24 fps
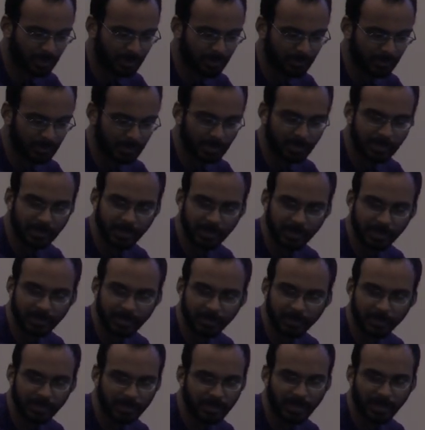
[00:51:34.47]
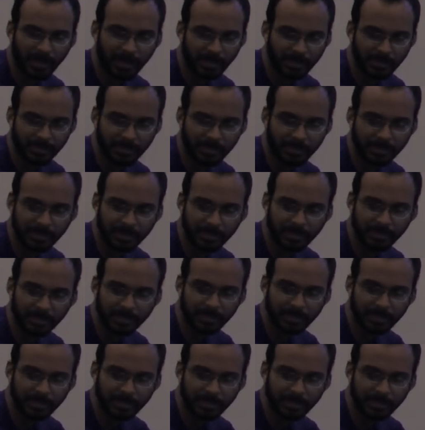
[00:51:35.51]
oh, it's six, but it's not actually six.